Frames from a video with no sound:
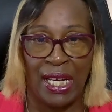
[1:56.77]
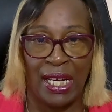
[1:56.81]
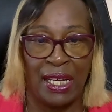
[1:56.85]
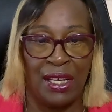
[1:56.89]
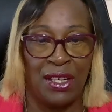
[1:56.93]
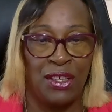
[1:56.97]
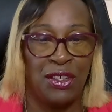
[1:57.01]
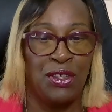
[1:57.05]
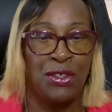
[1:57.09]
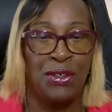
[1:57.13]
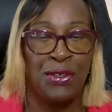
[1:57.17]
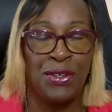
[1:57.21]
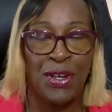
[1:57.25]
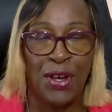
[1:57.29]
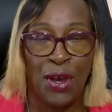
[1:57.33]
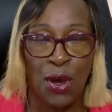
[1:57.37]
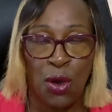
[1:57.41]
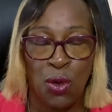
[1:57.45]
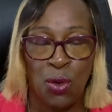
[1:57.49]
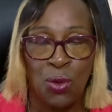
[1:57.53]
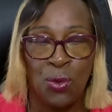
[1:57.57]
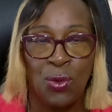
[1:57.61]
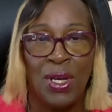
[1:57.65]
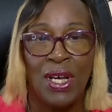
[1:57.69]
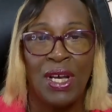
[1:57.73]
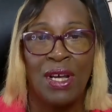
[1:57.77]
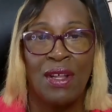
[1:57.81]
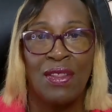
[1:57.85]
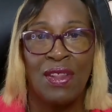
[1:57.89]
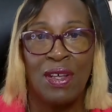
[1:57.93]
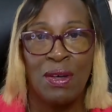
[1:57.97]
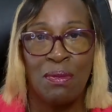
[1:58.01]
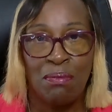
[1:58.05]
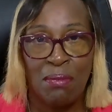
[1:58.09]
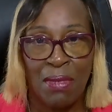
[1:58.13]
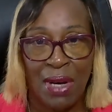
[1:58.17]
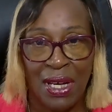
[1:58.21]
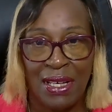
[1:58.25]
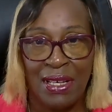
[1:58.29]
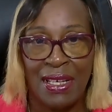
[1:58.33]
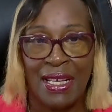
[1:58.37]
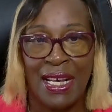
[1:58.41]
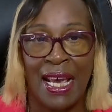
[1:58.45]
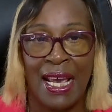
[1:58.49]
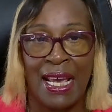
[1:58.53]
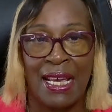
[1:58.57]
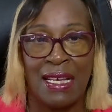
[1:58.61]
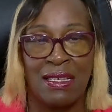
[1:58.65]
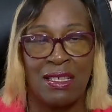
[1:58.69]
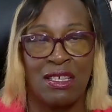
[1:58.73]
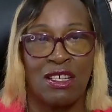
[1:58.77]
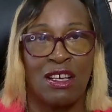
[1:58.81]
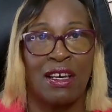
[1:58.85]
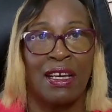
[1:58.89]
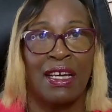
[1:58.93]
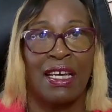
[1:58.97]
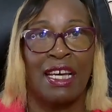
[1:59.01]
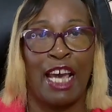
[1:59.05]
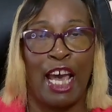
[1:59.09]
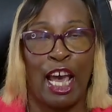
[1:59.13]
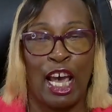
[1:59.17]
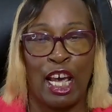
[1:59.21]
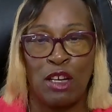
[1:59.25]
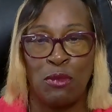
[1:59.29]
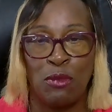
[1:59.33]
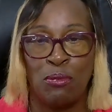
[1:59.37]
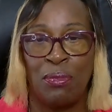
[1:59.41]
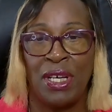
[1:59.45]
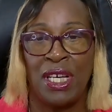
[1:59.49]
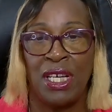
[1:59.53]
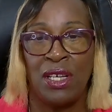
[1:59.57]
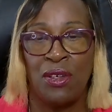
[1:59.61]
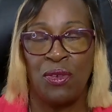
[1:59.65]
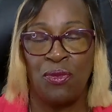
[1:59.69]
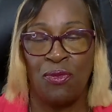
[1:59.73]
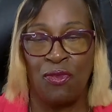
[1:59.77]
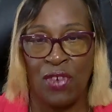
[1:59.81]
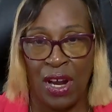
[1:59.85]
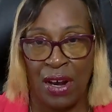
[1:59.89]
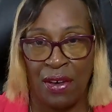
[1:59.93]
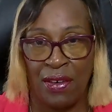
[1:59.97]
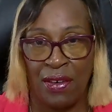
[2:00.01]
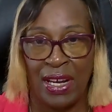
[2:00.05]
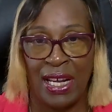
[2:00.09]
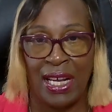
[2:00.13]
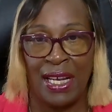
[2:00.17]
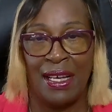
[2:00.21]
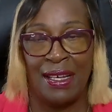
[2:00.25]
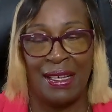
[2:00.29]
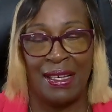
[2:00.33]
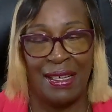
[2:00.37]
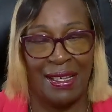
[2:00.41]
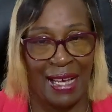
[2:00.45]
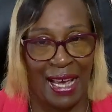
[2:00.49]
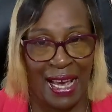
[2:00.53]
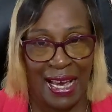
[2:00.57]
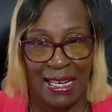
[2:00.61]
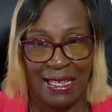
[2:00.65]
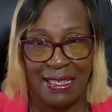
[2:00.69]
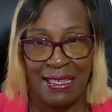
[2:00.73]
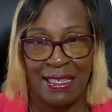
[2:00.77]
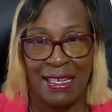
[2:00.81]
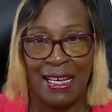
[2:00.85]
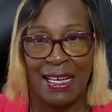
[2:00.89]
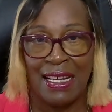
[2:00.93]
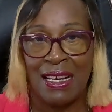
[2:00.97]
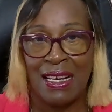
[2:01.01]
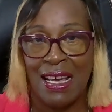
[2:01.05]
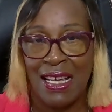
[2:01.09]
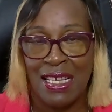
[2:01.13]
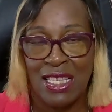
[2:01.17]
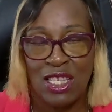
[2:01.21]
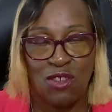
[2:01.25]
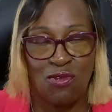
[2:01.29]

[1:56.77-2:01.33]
And you know that Mondays can be very hectic. Let's